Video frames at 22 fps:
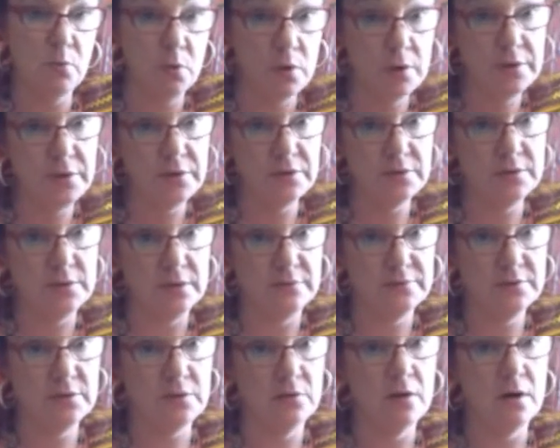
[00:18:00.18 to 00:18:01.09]
work yourself
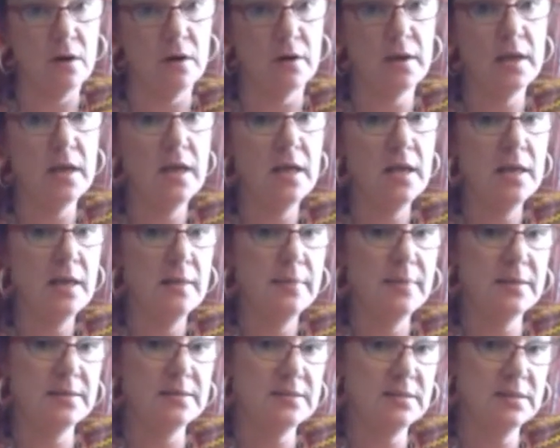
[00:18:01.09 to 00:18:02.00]
so hard.
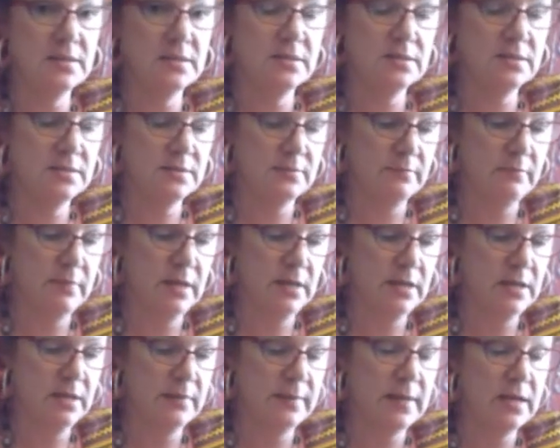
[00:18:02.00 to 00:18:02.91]
This is
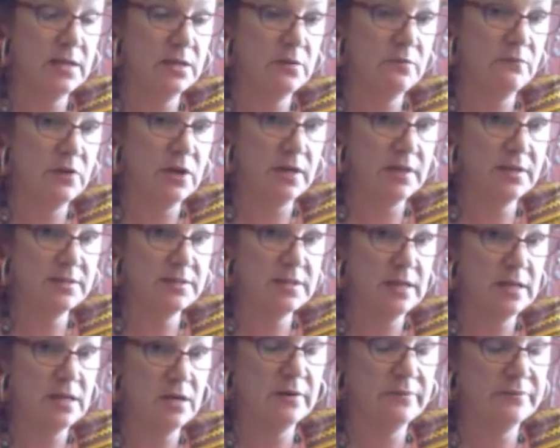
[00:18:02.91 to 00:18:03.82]
meaning that you've got to
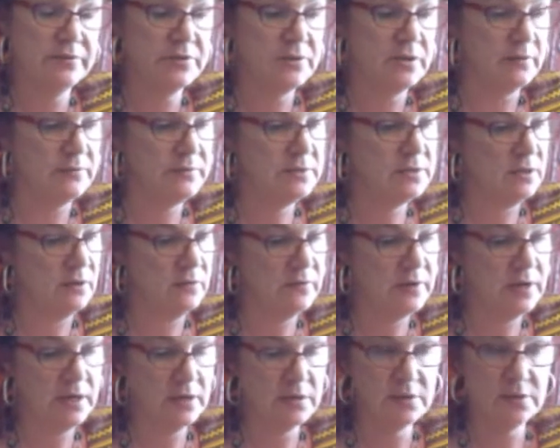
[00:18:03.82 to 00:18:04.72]
take of yourself.
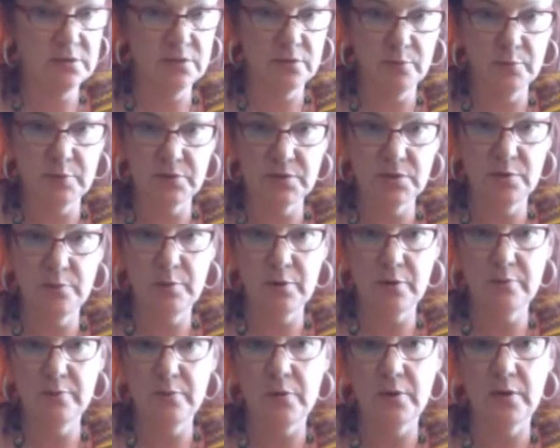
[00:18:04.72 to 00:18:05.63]
Self-care is super, super
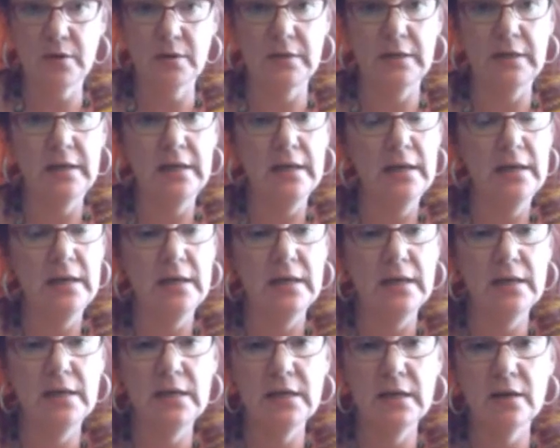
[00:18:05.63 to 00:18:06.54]
important.
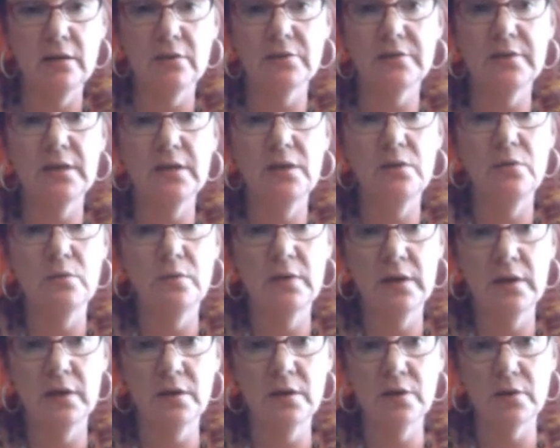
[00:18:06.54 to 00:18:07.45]
Eating healthy,
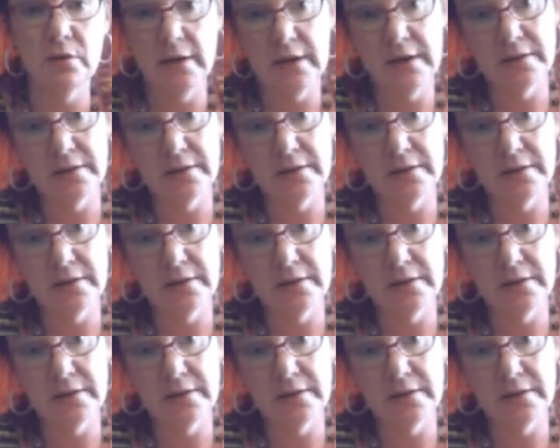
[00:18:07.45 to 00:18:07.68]
getting your